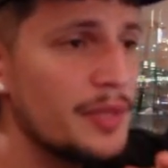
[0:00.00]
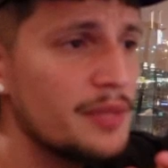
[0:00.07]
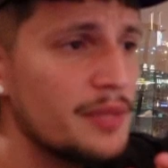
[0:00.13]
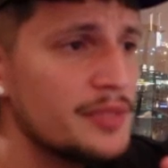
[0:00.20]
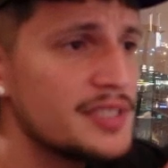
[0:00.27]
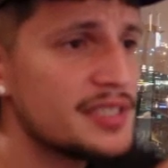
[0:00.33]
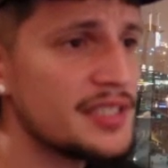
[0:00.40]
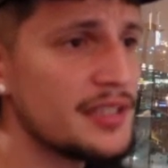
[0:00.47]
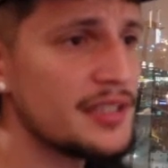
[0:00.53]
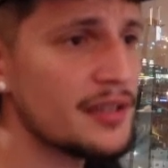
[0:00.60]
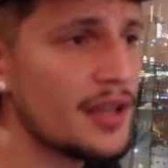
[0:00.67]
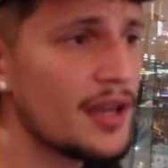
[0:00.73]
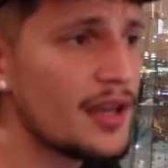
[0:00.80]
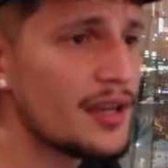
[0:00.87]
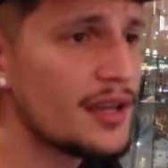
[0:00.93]
seeing
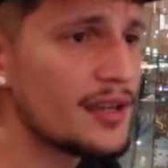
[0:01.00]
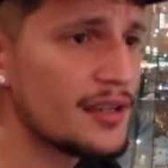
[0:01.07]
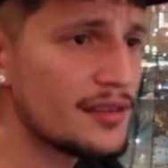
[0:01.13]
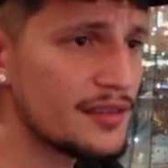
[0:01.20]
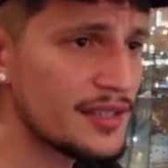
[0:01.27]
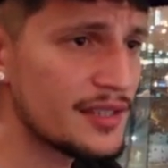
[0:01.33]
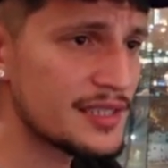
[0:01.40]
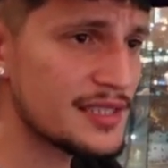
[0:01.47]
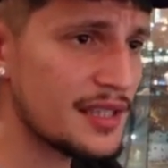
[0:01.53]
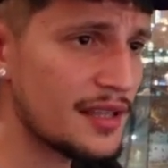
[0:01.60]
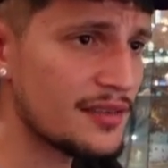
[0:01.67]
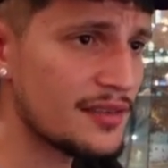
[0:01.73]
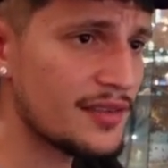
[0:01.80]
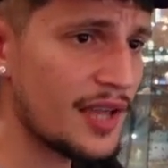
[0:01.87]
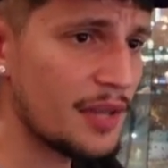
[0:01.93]
this
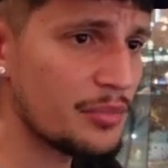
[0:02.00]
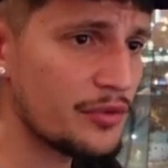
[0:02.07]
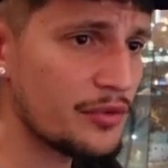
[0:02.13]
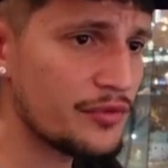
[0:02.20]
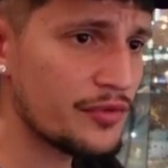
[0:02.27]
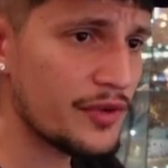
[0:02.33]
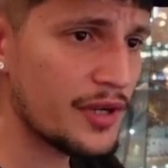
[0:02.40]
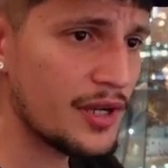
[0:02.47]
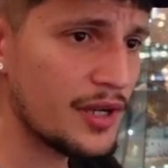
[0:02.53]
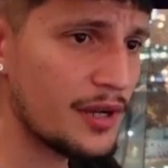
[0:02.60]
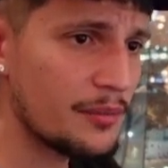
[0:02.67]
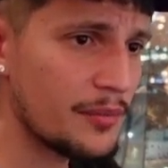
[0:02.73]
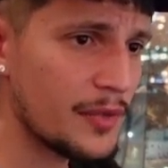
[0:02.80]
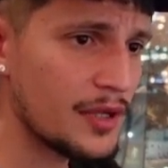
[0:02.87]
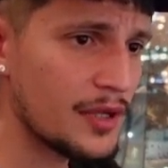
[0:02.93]
type of um,
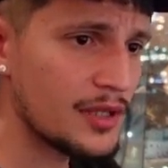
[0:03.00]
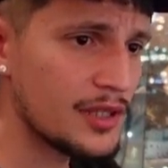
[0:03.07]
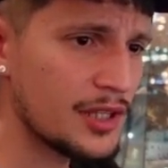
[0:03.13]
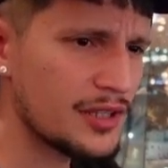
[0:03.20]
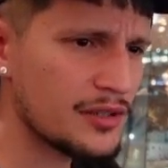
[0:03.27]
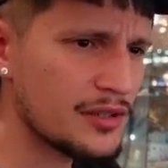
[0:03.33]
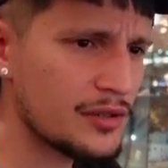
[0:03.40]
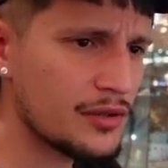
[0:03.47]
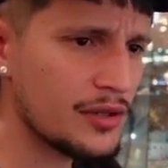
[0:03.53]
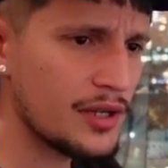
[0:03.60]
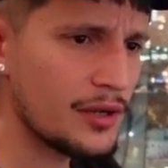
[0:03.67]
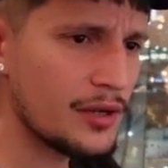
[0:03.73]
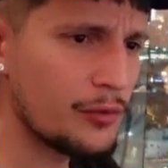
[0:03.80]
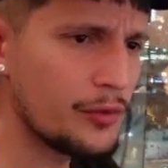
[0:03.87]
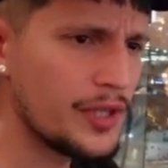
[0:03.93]
uh,
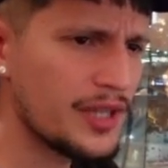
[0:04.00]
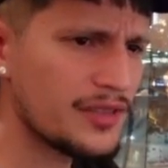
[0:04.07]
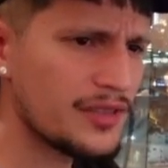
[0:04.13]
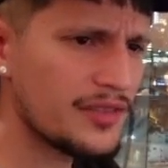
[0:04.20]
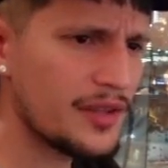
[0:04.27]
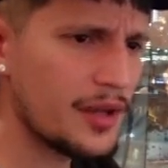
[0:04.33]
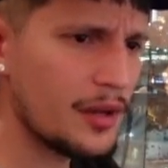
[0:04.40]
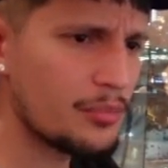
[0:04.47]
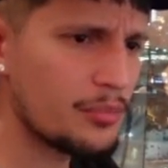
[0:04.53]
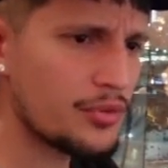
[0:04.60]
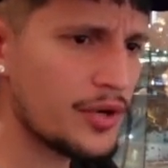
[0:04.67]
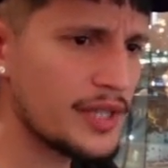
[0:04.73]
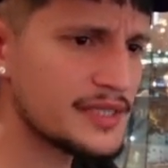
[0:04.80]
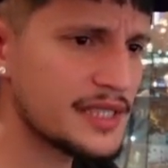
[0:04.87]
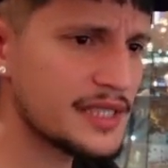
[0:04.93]
weird uh,
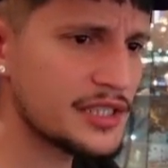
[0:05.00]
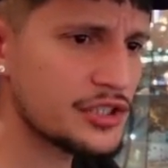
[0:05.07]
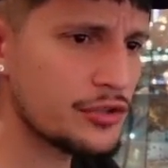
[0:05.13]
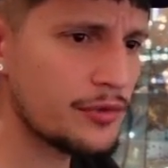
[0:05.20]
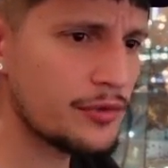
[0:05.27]
price action right